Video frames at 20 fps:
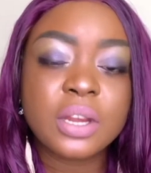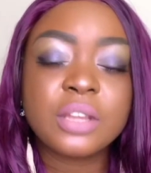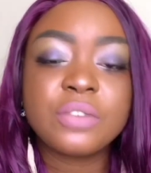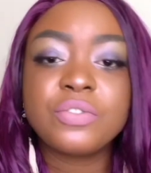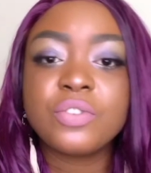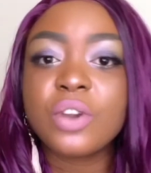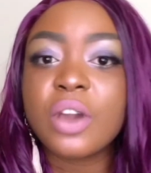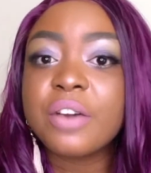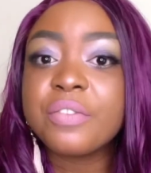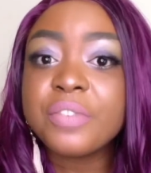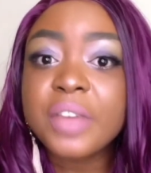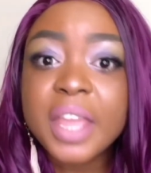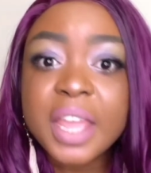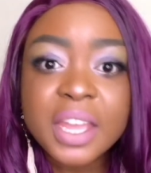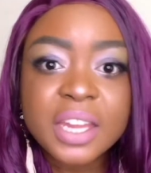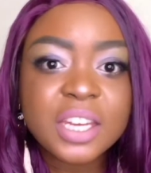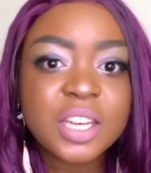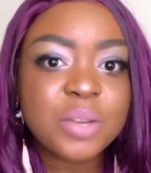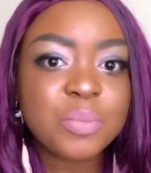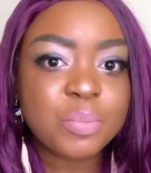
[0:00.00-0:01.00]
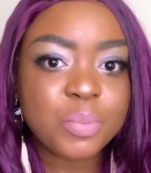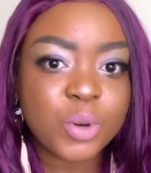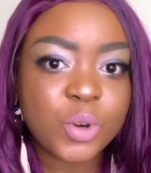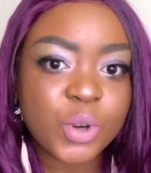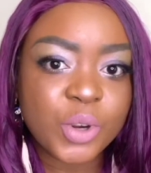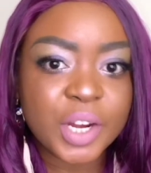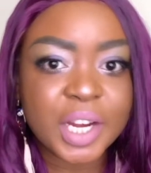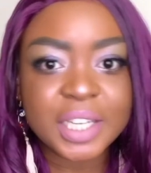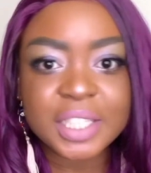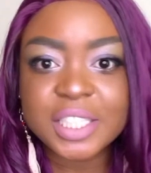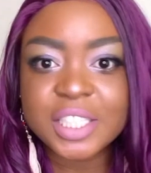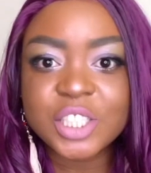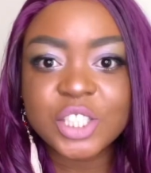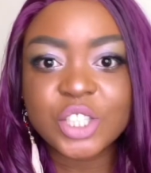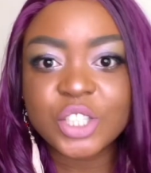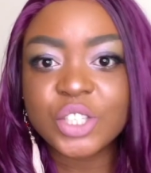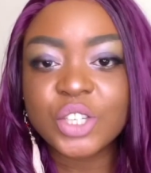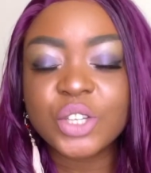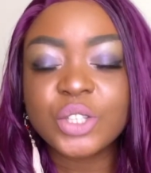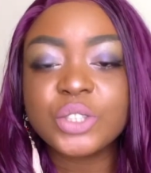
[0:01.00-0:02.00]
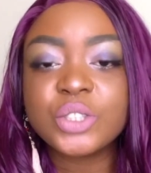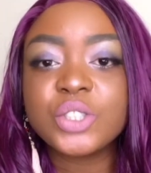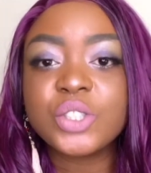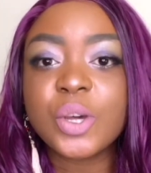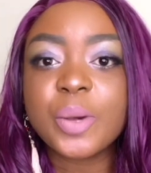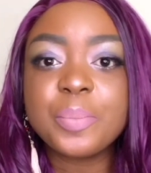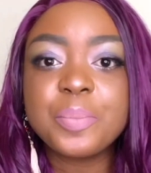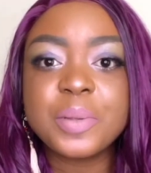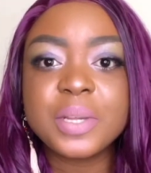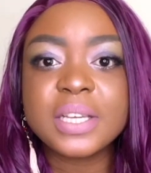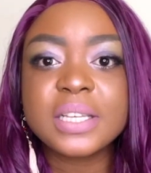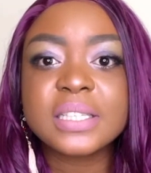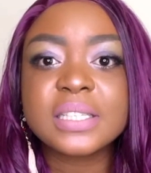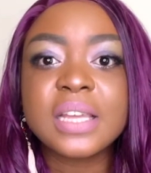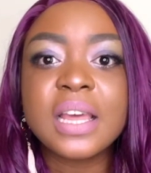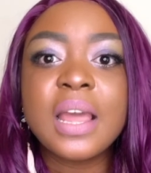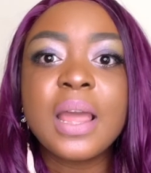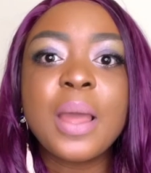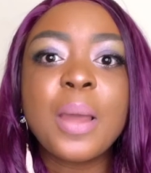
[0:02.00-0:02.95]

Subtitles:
If you have any more additional topics,